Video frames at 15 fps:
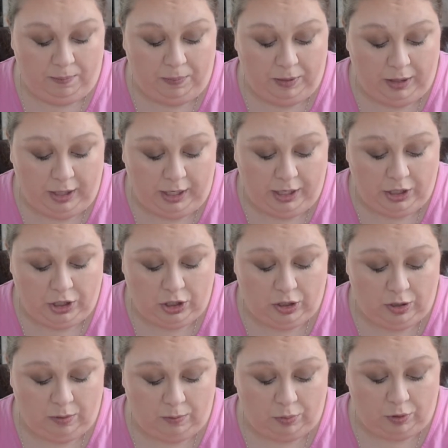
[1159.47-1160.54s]
blush
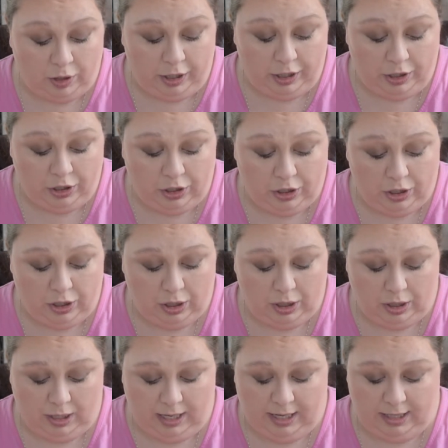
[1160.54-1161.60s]
brush,
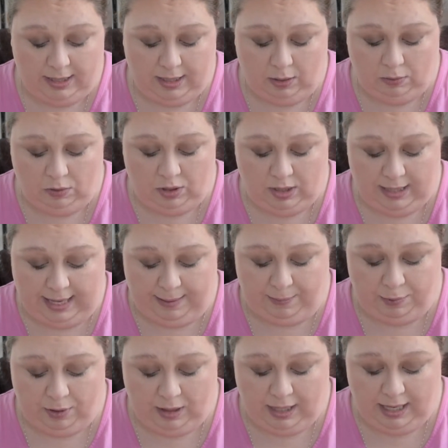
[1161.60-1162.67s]
and it's sold
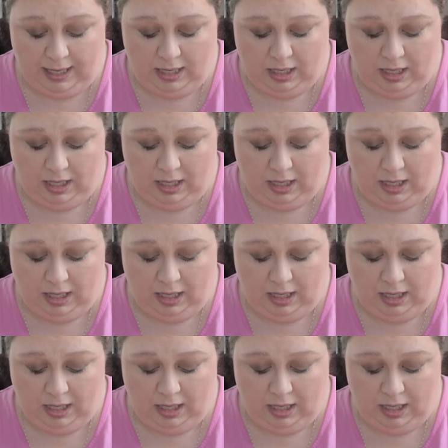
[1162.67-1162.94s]
separately.